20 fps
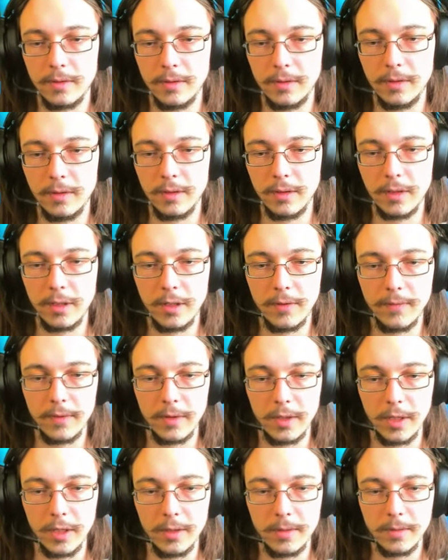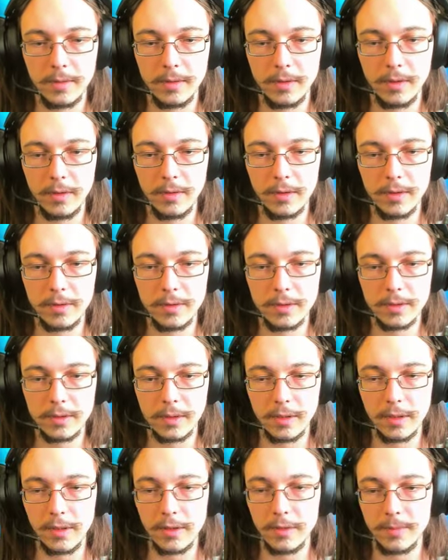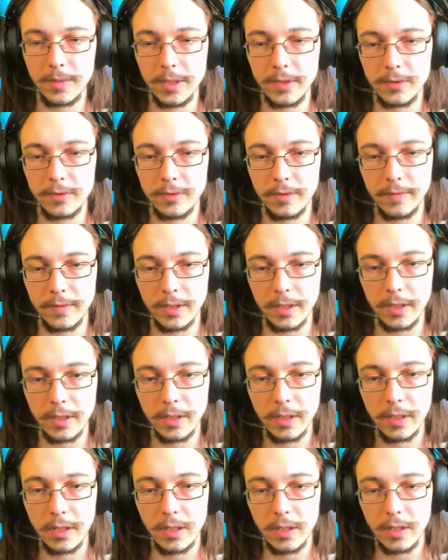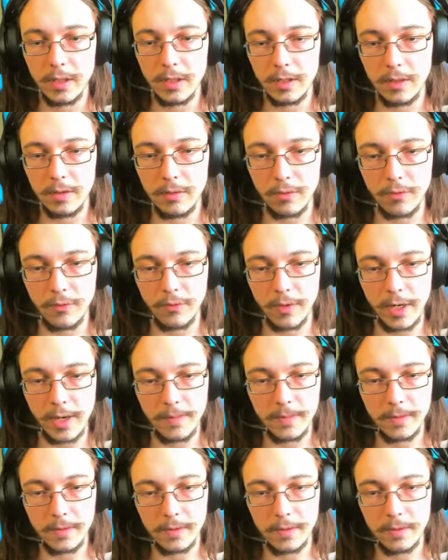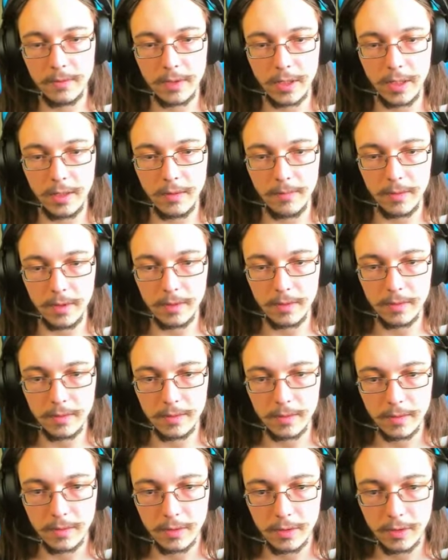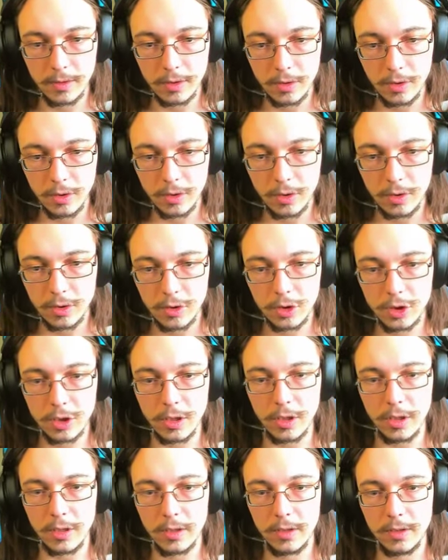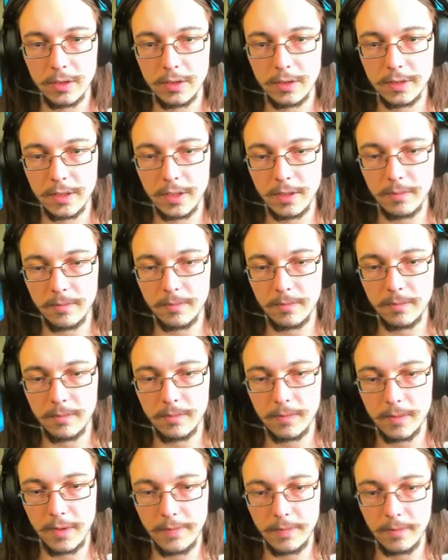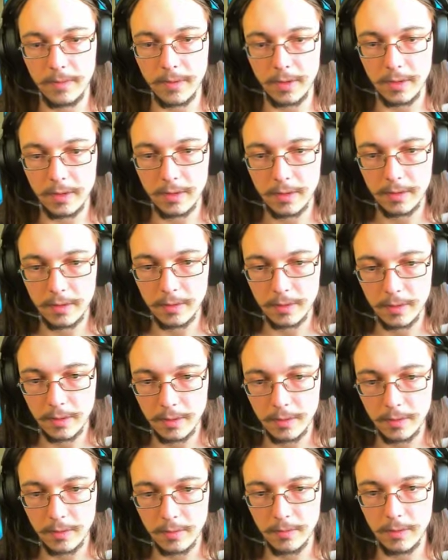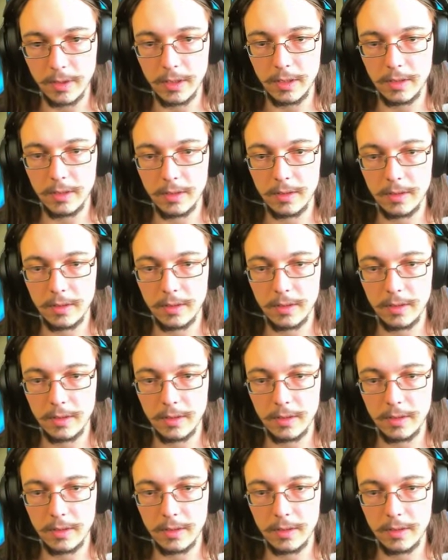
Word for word: You can have light. Oh, there's another blazer over there. Oh, crap. Okay, well, sure. Just send them everywhere. What?